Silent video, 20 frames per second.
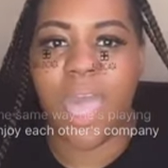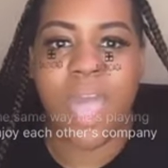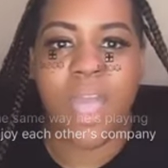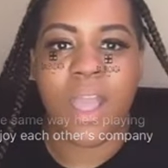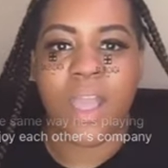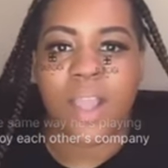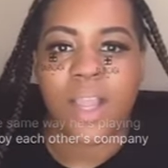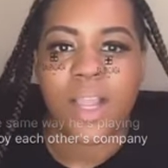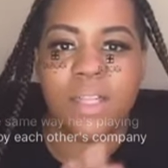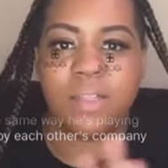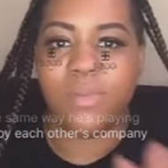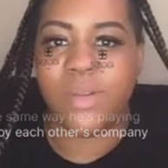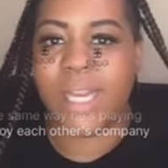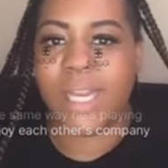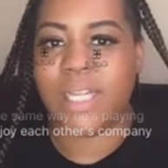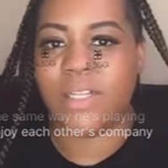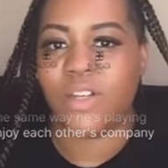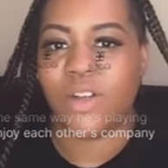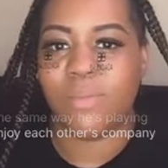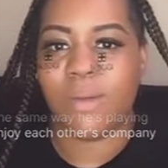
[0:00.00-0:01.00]
because we
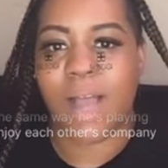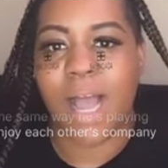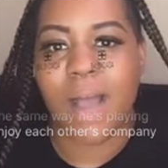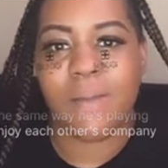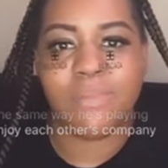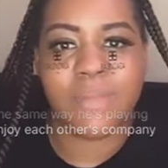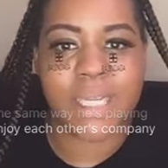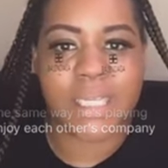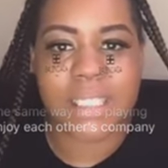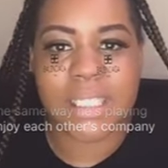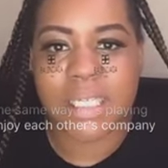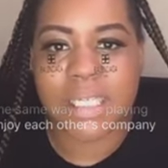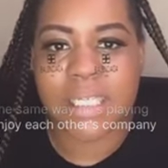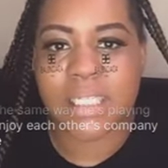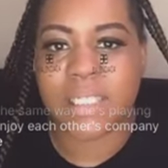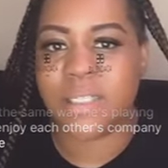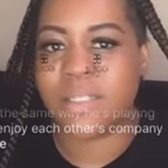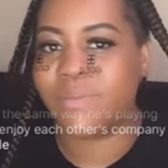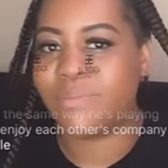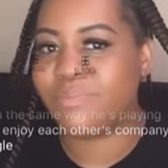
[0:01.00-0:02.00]
can't talk about our
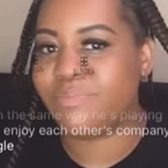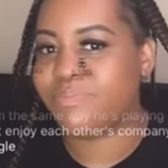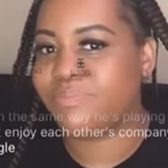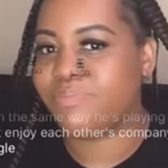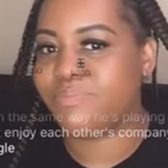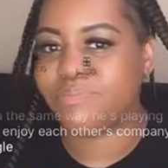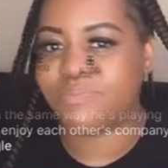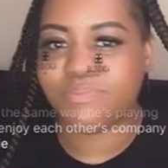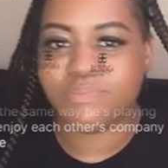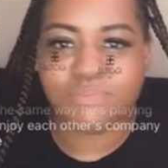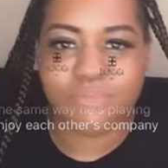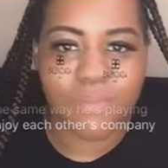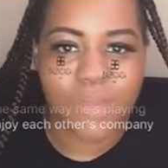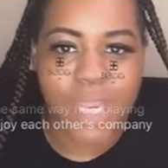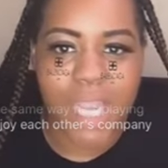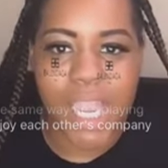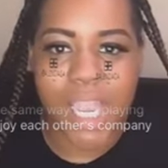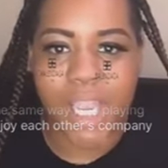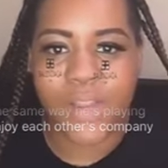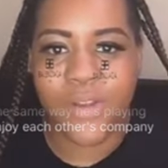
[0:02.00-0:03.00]
blessings.
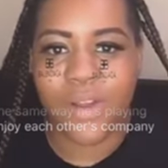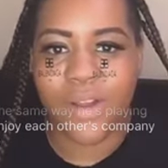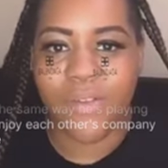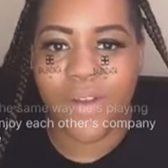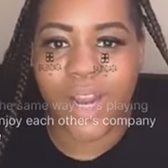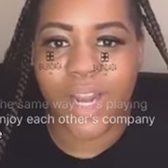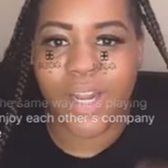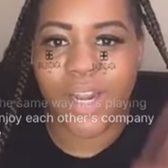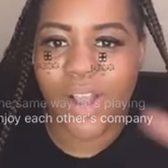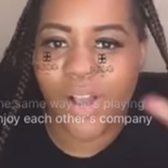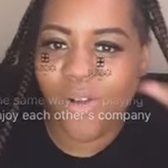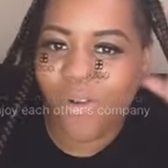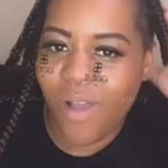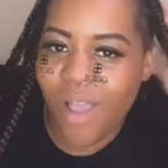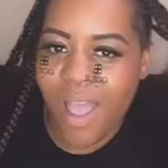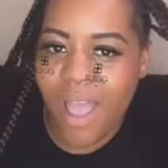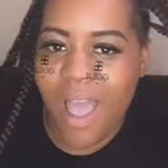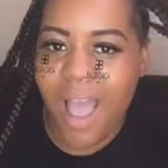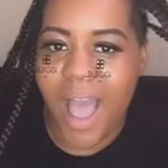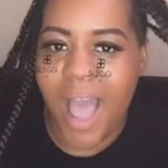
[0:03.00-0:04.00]
You already know.
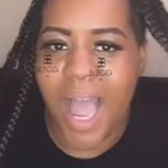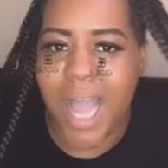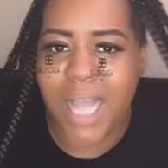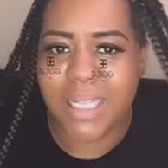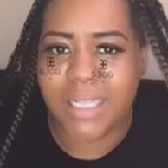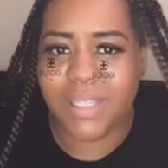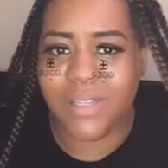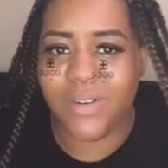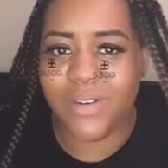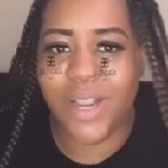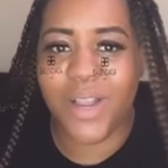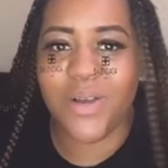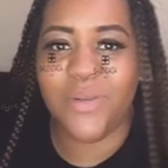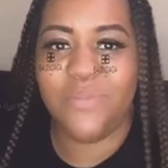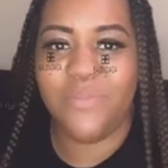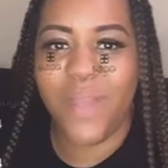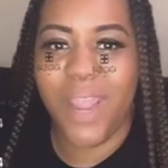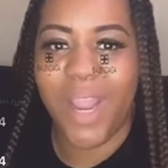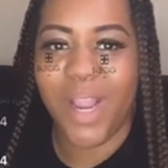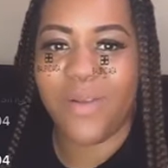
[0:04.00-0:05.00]
Hi, Studio
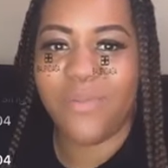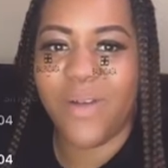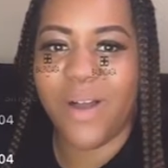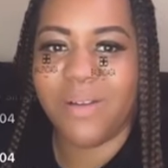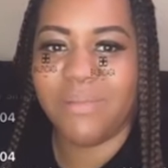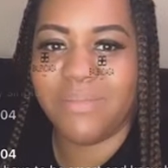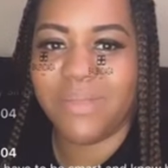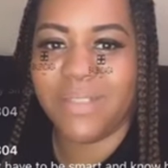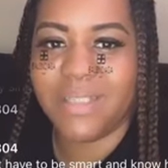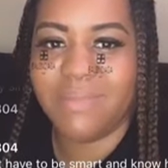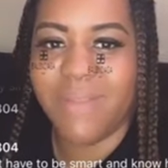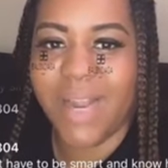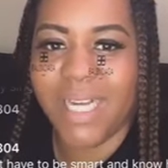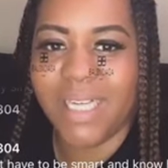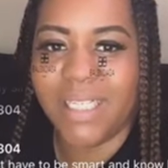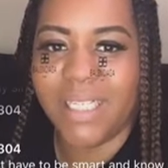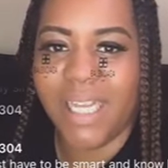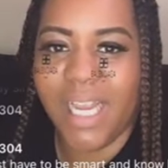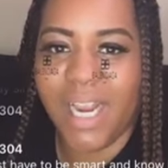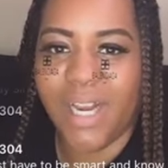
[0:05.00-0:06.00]
Pink. Welcome to my
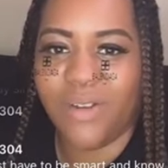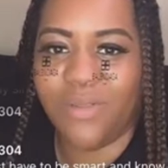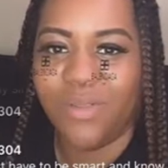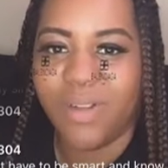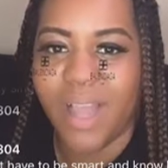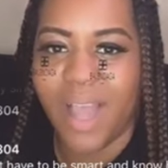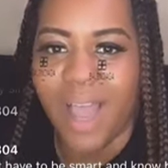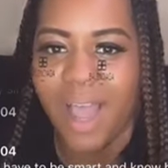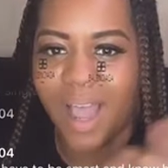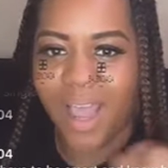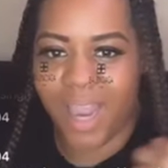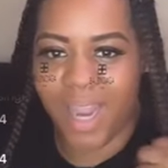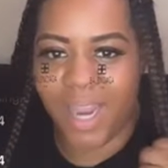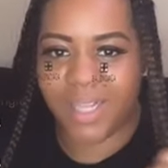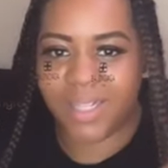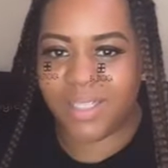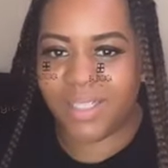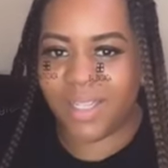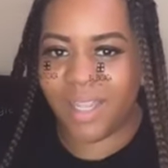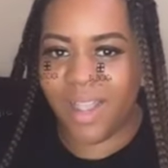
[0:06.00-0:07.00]
channel, guys.
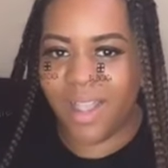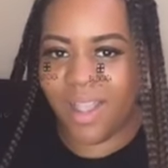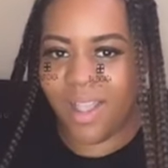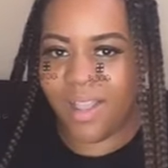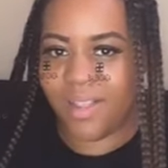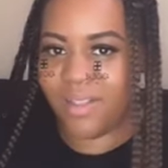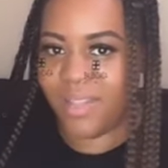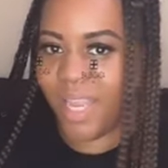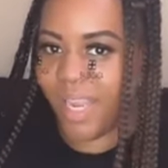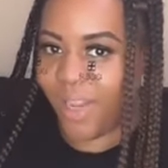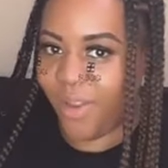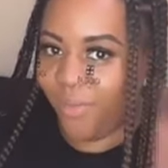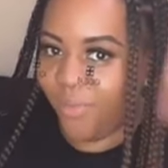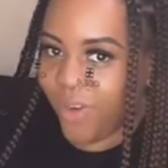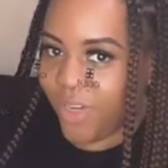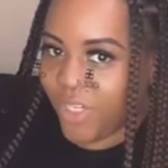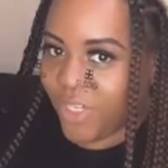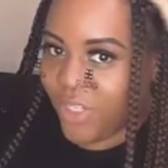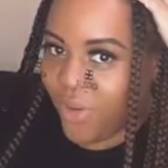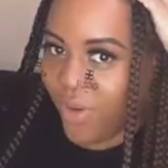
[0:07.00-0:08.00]
Thank you for
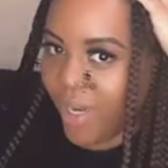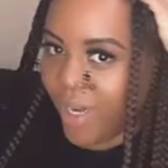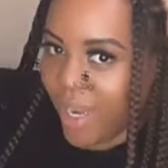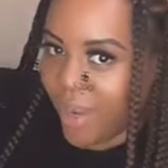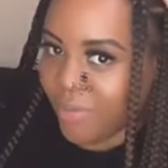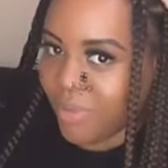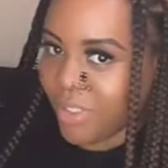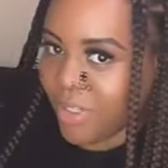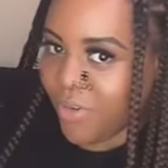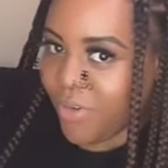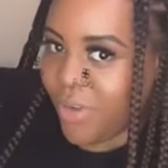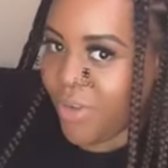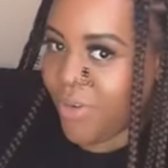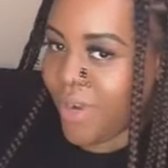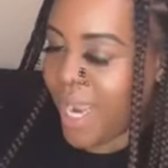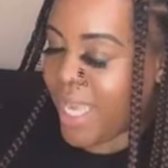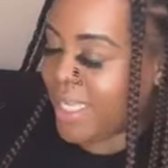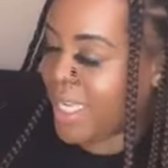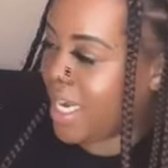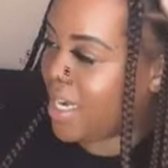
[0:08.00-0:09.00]
joining. I'm showing you
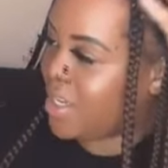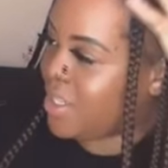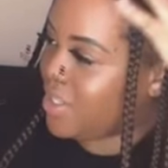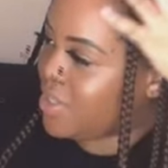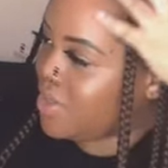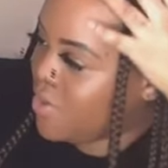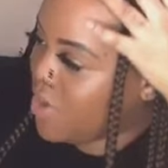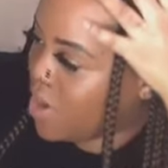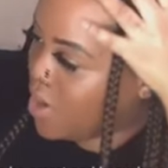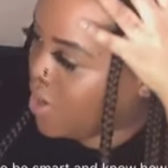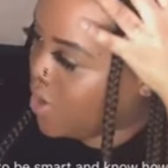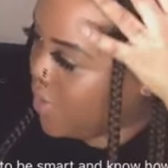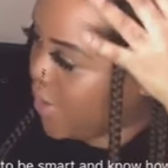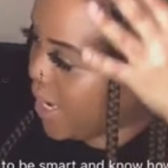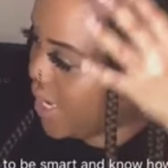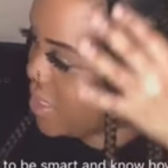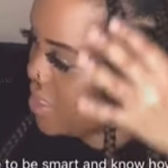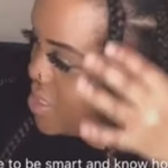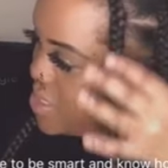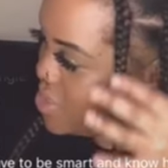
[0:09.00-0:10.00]
guys how to do a
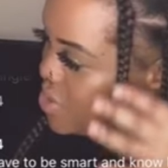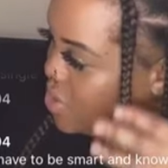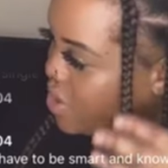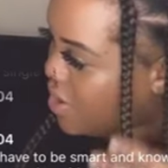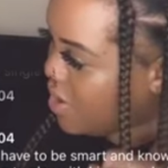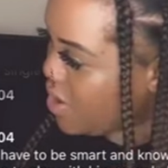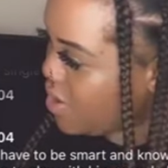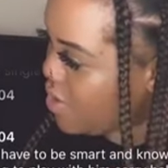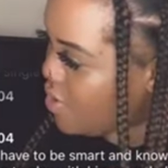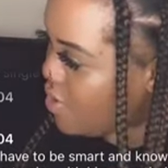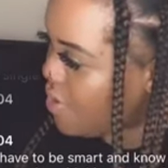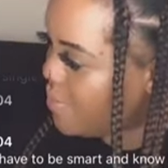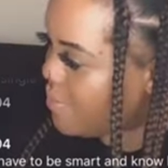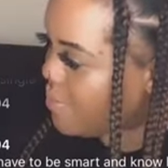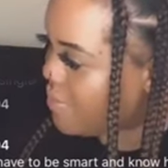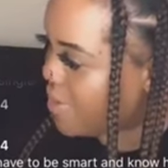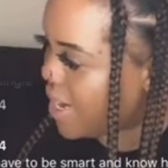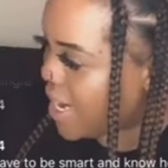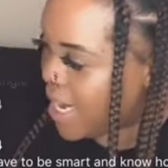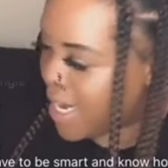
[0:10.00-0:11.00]
quick tutorial on
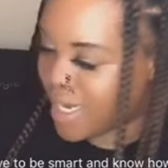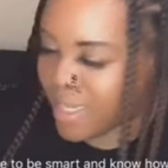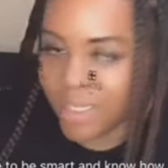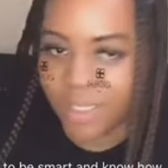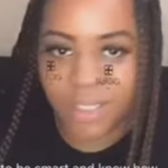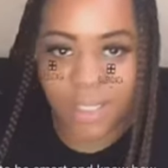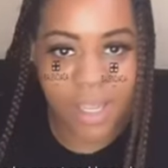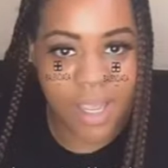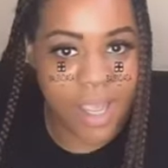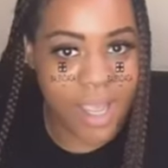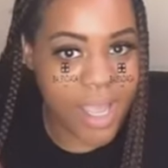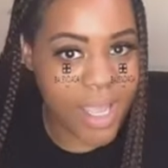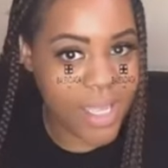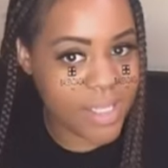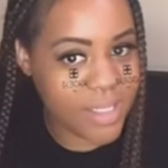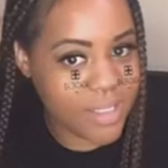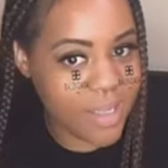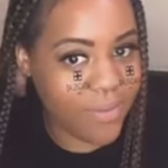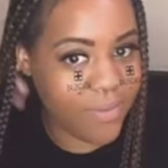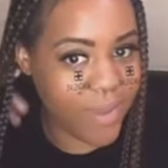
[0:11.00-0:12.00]
braids and
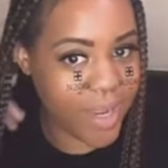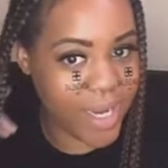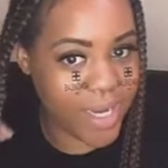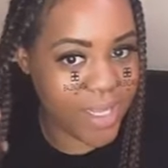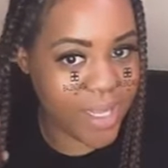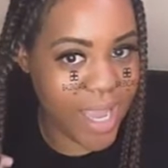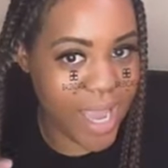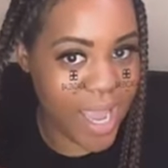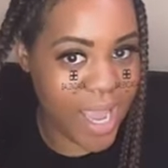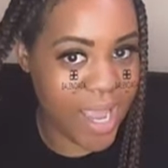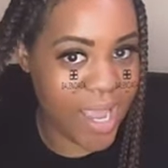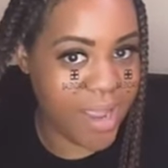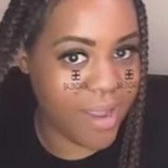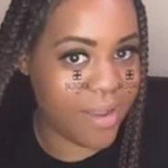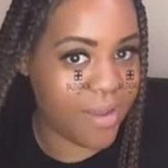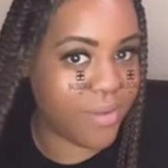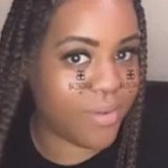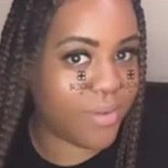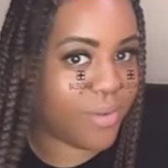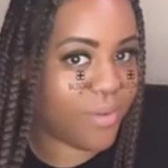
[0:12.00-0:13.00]
stuff like that
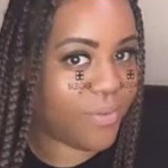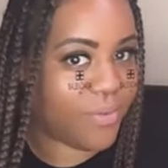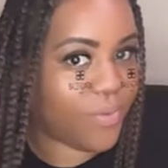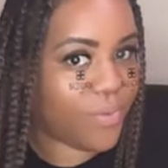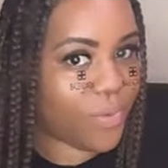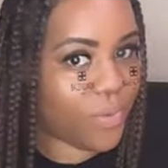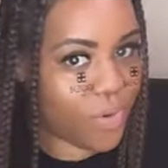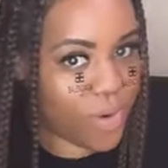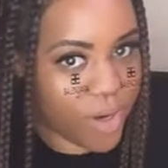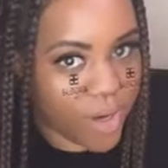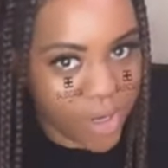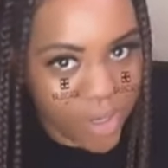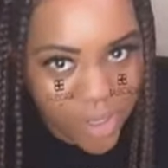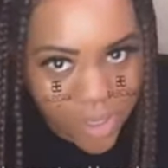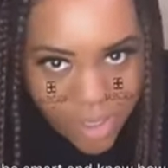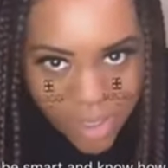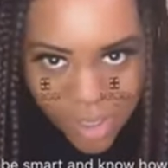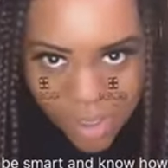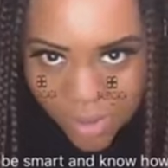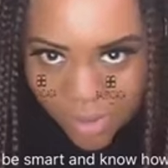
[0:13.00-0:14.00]
for you
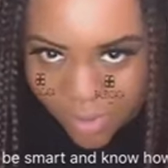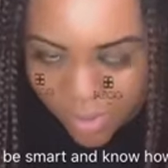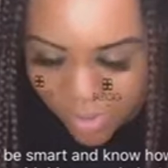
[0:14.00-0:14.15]
know